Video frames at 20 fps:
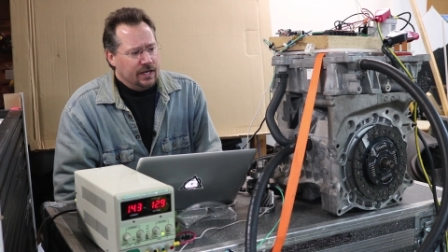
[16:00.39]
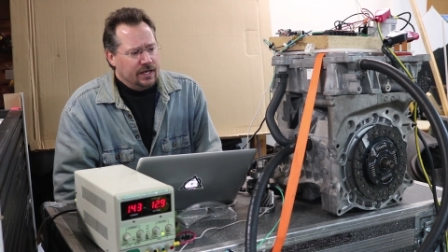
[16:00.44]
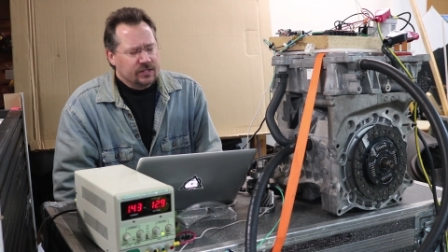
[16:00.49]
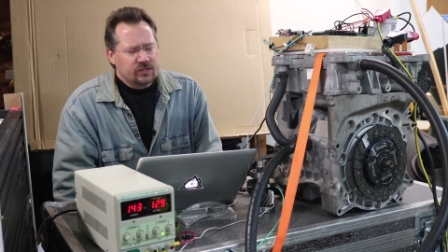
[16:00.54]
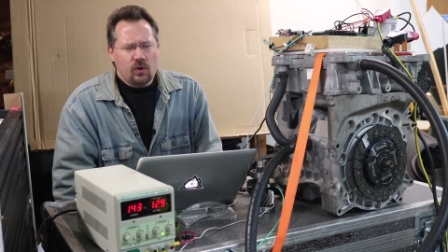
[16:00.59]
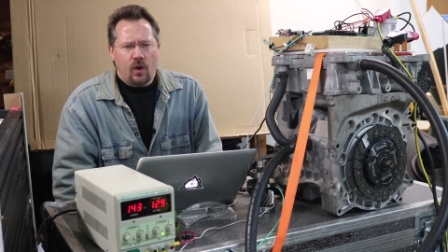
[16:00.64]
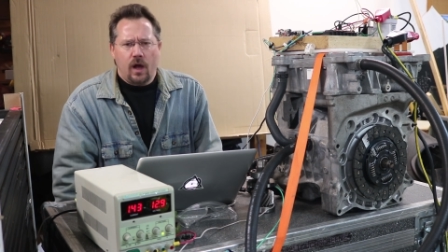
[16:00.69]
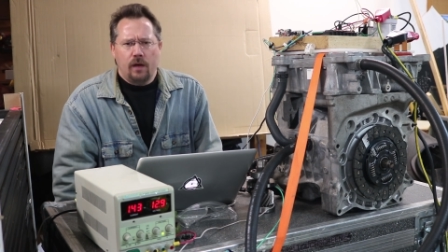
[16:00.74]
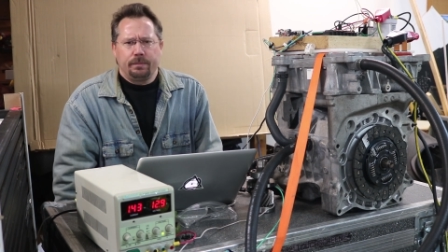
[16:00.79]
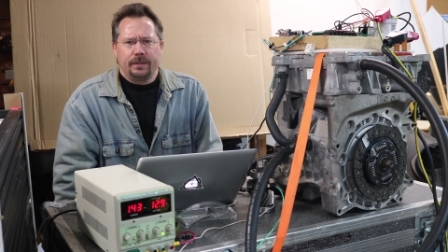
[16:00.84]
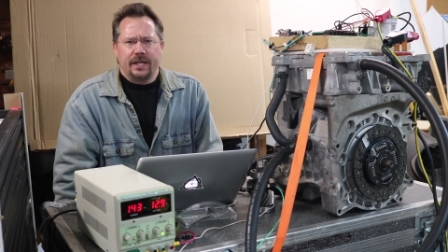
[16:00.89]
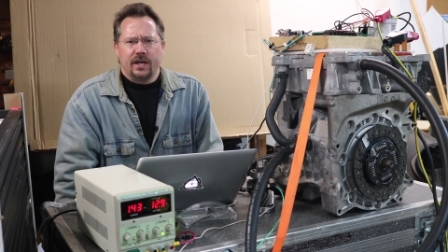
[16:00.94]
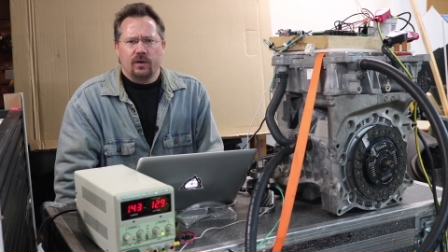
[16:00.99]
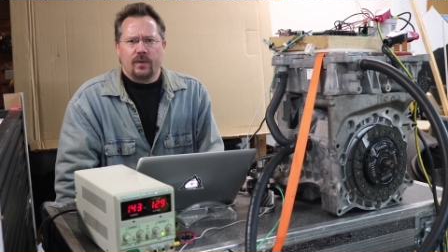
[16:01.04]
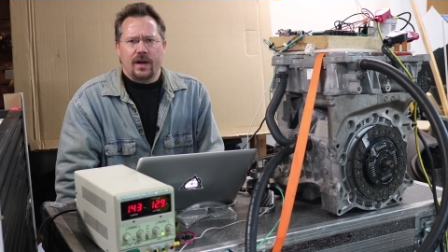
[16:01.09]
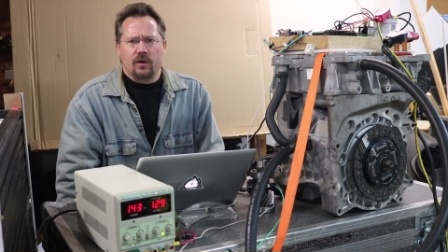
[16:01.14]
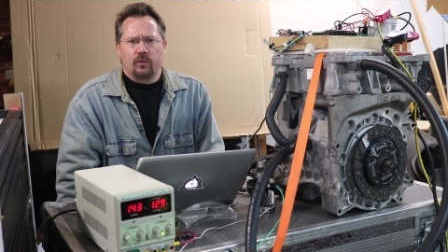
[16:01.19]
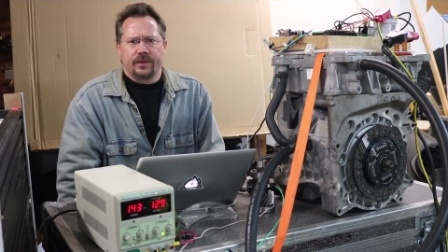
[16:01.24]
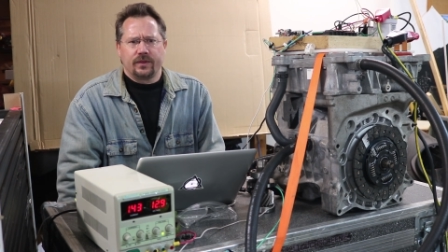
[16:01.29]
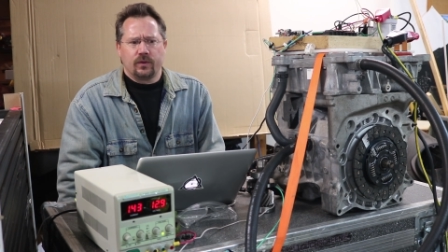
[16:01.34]
So I'll play
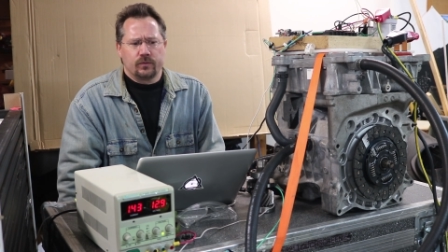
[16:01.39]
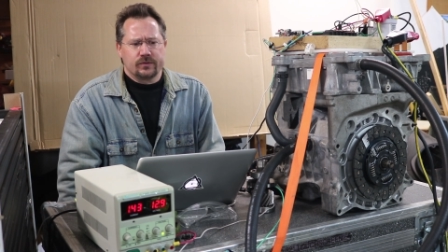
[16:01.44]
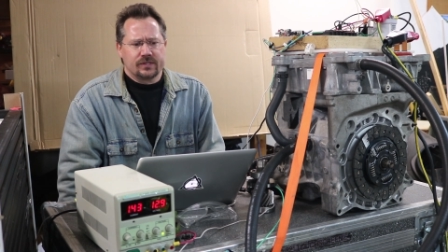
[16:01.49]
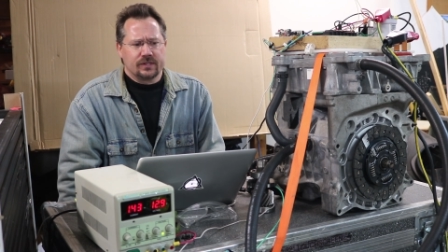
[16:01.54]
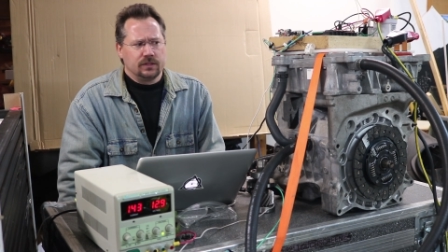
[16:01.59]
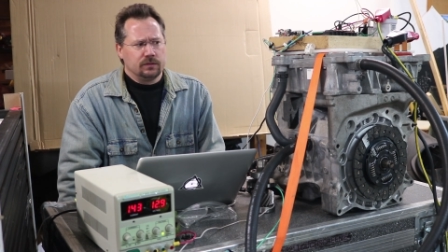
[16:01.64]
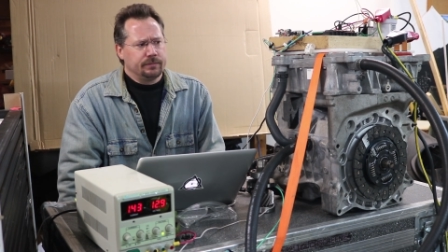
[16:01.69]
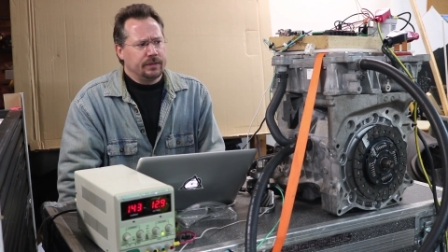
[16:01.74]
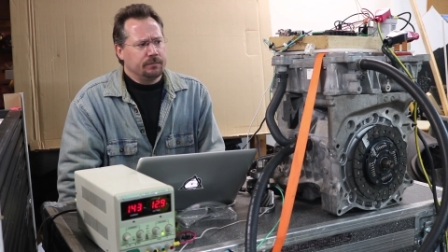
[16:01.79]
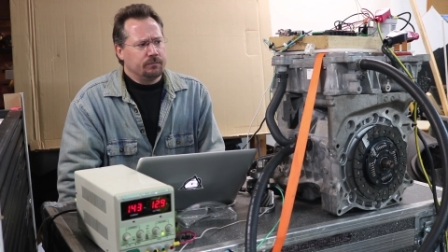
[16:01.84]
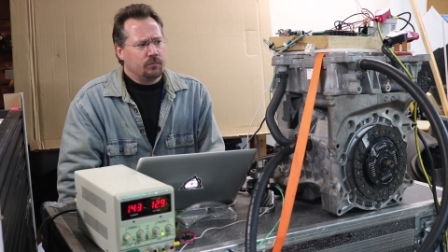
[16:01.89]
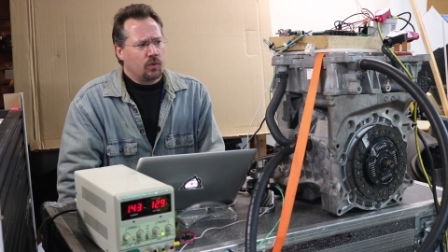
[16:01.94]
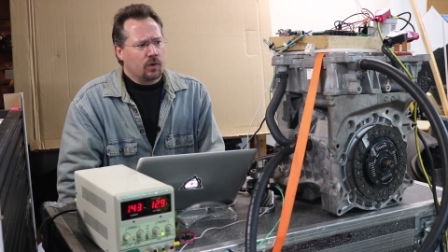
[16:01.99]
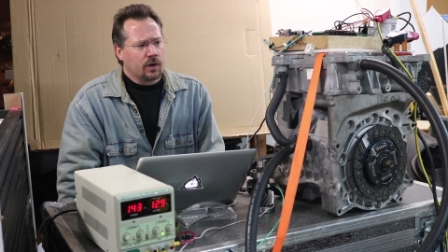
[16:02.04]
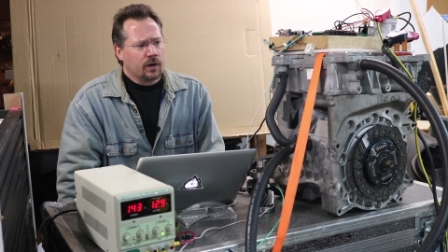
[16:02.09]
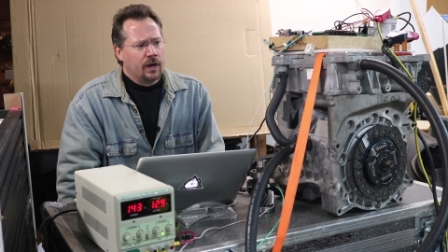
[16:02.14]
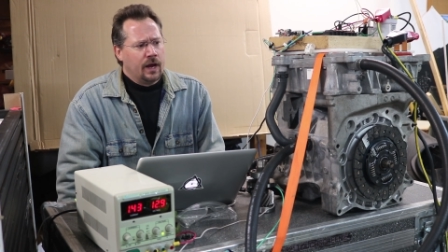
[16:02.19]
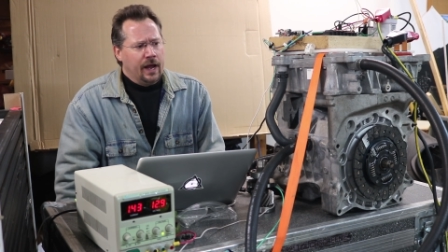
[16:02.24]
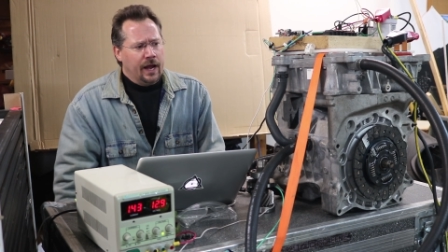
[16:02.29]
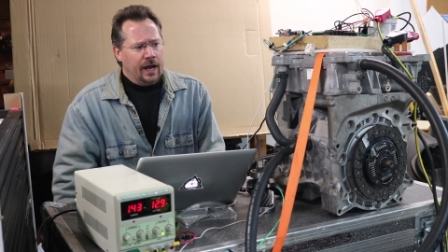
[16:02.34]
around with those a little bit
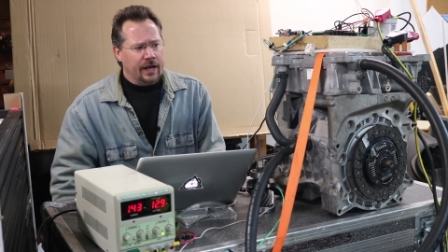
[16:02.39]
more,